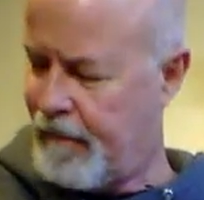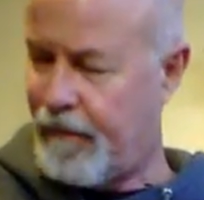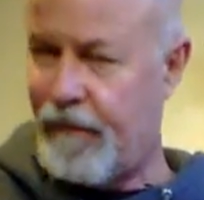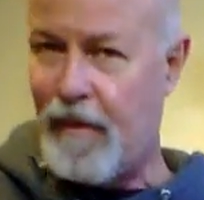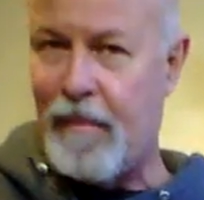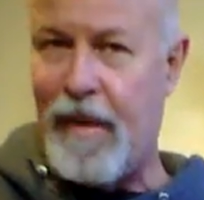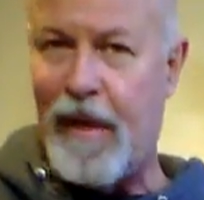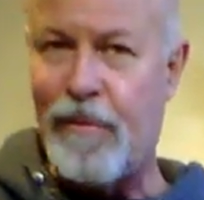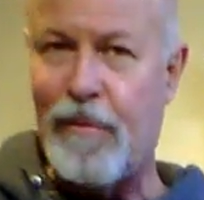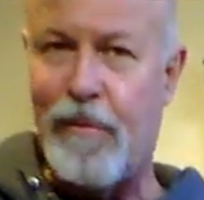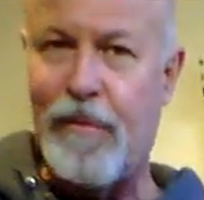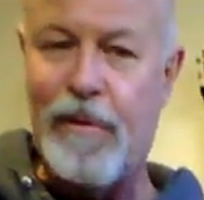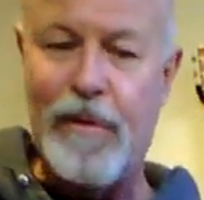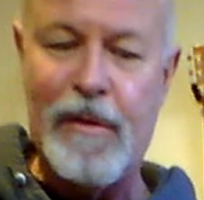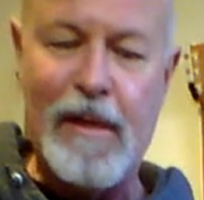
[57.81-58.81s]
The major
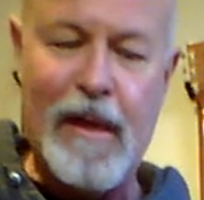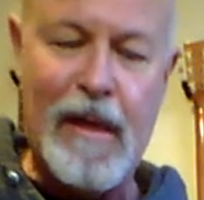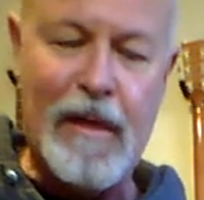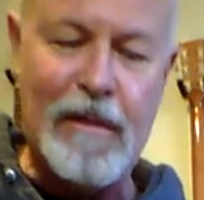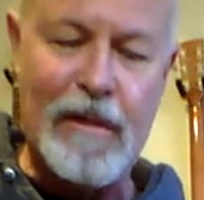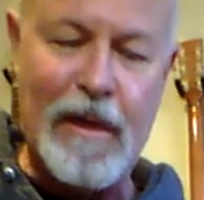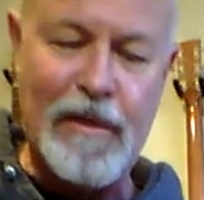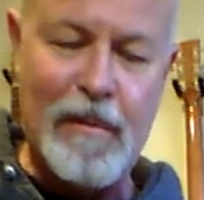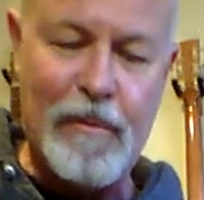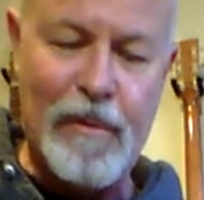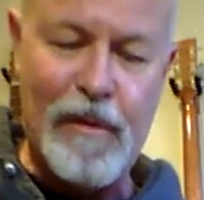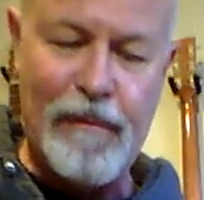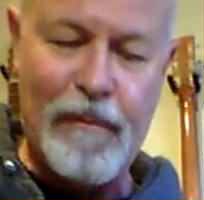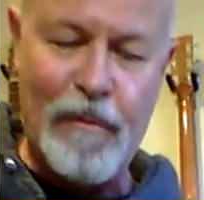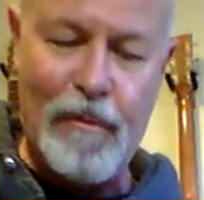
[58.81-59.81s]
13 is such a
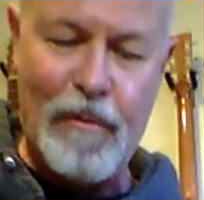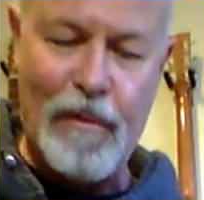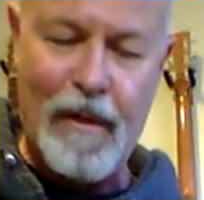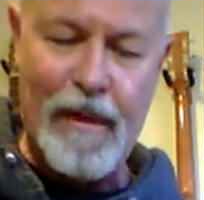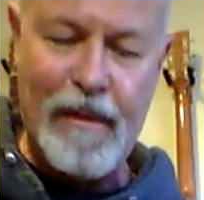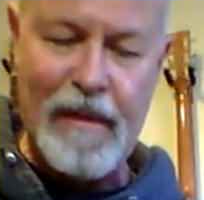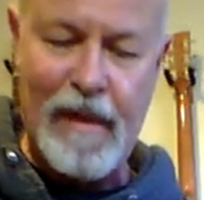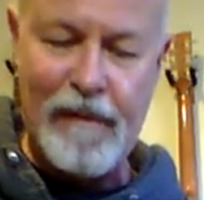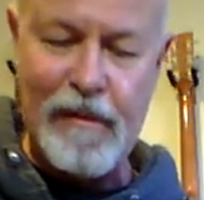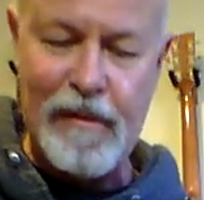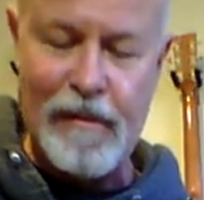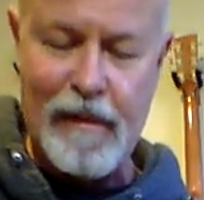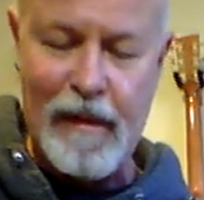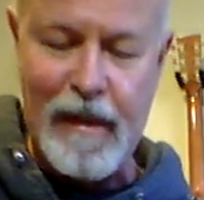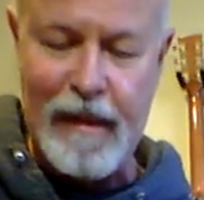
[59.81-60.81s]
beautiful chord, and then if you do
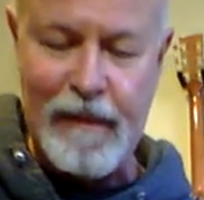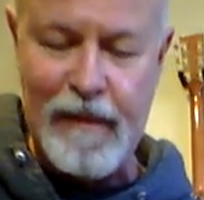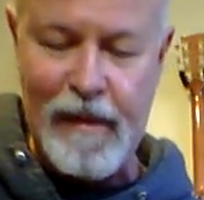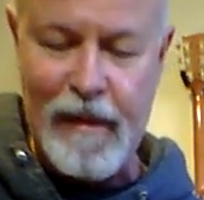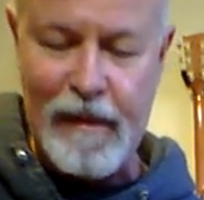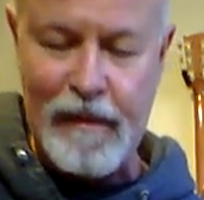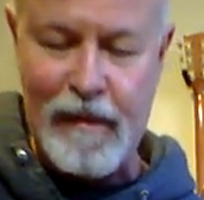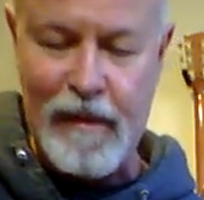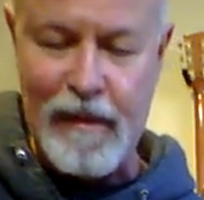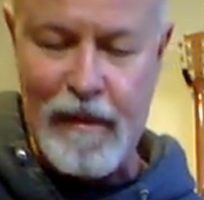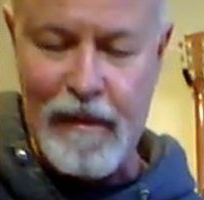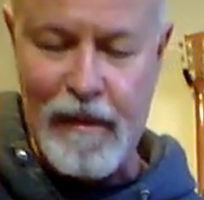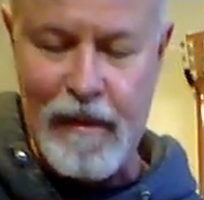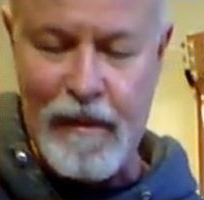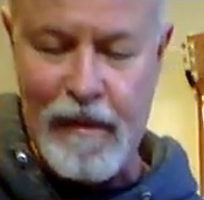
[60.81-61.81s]
it like this,
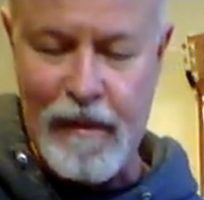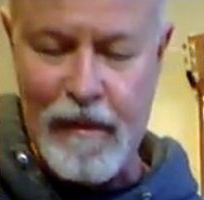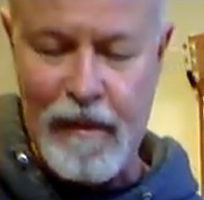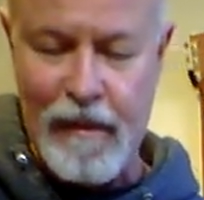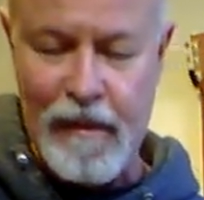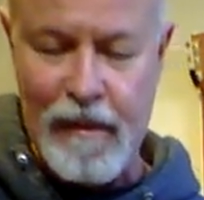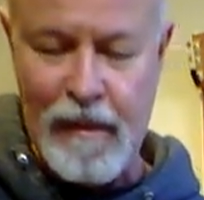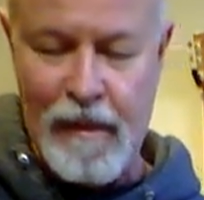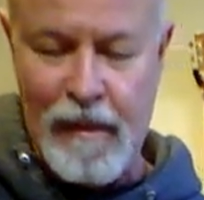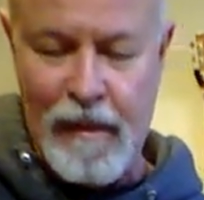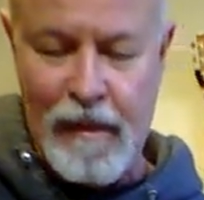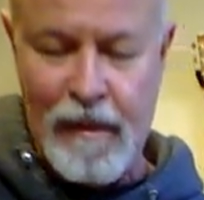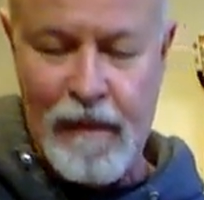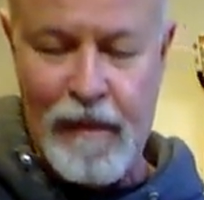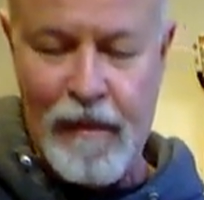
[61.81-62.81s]

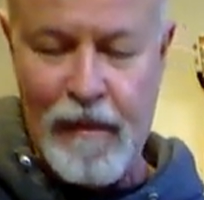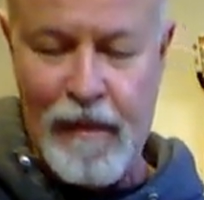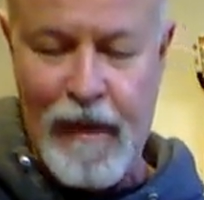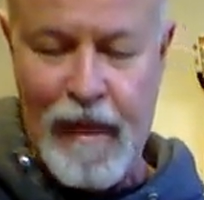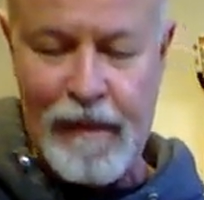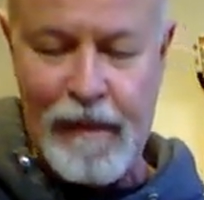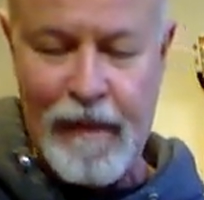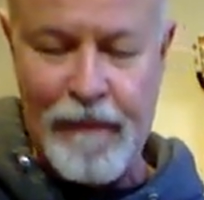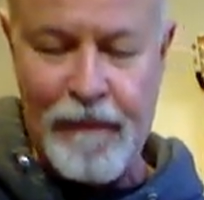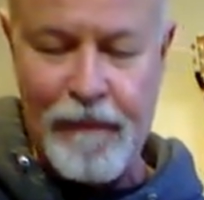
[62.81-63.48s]
then you got the